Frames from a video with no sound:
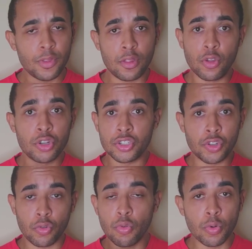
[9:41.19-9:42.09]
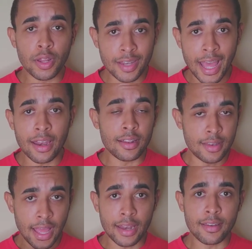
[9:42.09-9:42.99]
they're just accruing debt,
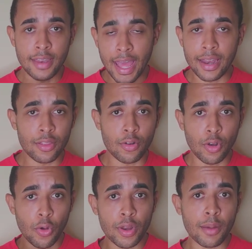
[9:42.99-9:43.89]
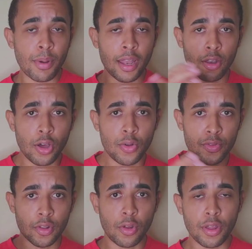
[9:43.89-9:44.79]
debt, debt, and they're loaning upon loans,
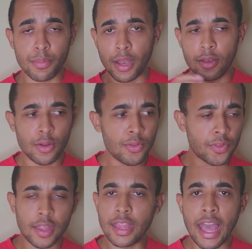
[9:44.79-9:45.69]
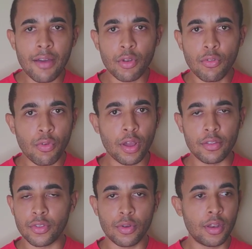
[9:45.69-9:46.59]
loaning upon loans, and they have no voice.
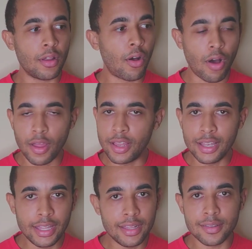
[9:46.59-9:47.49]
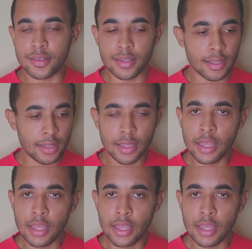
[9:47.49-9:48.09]
So it, it leads to